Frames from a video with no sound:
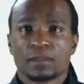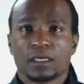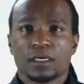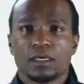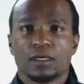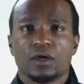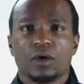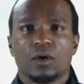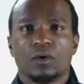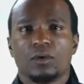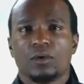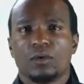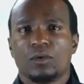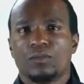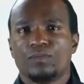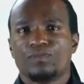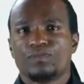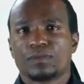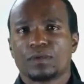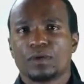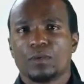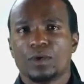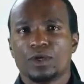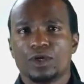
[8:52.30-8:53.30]

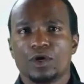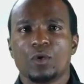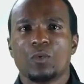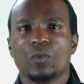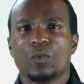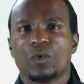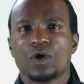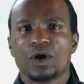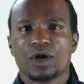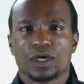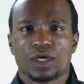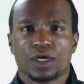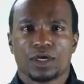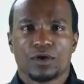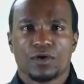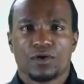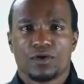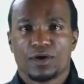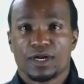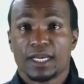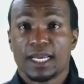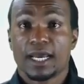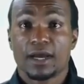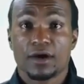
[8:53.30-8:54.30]
When you're working
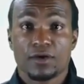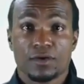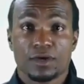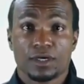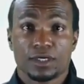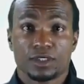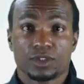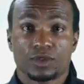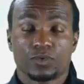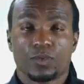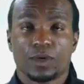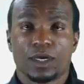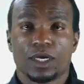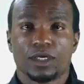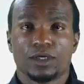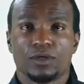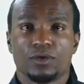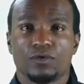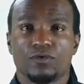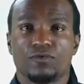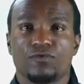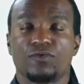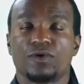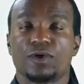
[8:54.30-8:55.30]
or in areas where
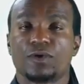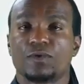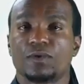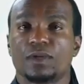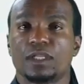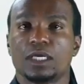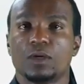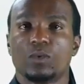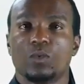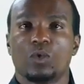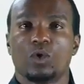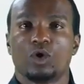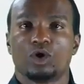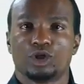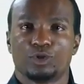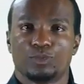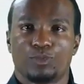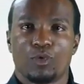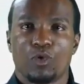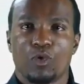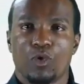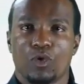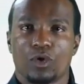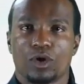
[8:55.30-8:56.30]
you frequently watch
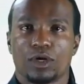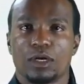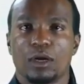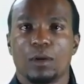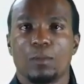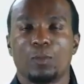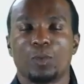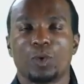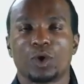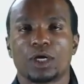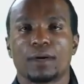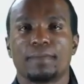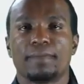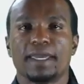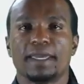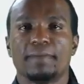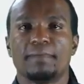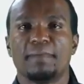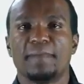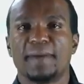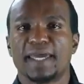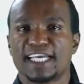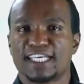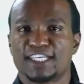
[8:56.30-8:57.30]
porn, put up a
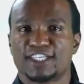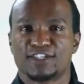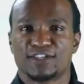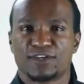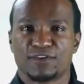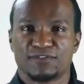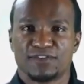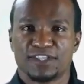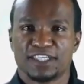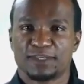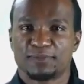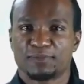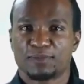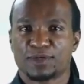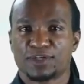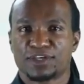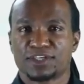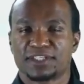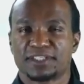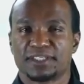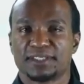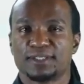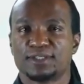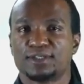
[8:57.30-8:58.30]
picture of this
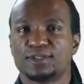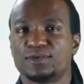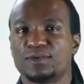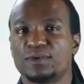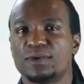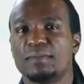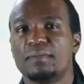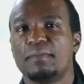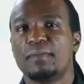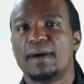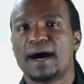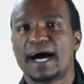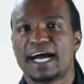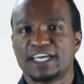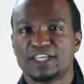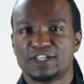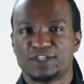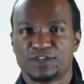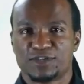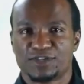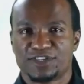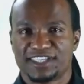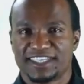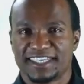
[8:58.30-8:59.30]
person to
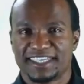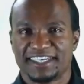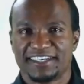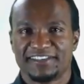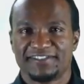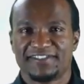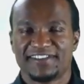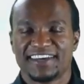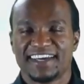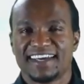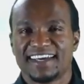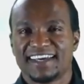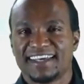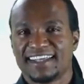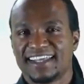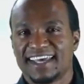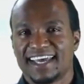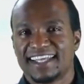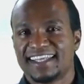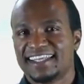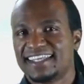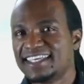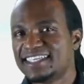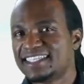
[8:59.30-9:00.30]
remind yourself
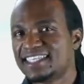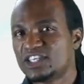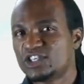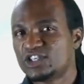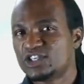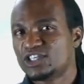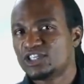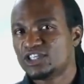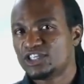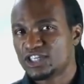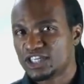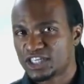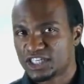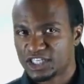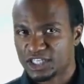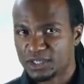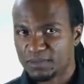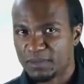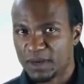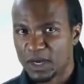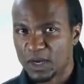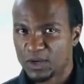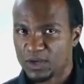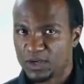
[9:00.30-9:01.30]
that this isn't just
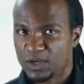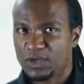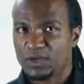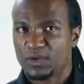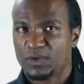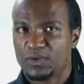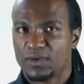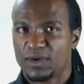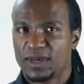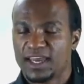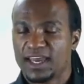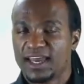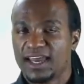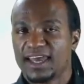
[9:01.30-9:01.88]
about you,